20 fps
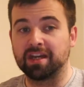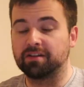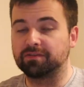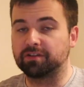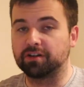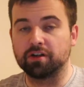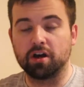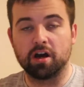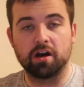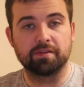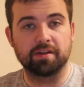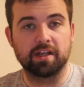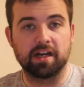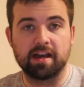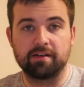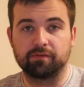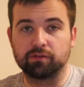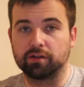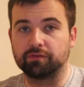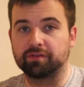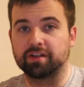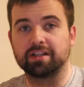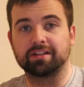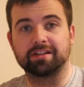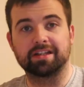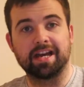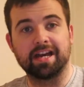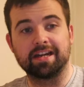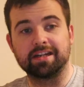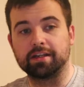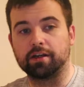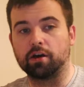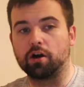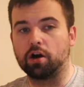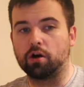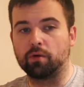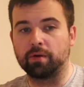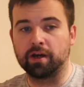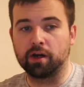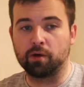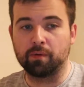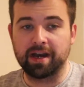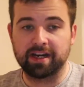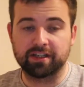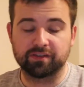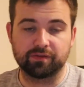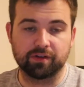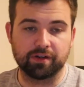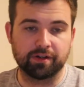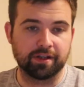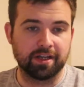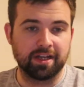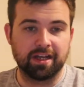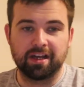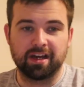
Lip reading: They're not on the level of Kilkenny, Galway or Wexford.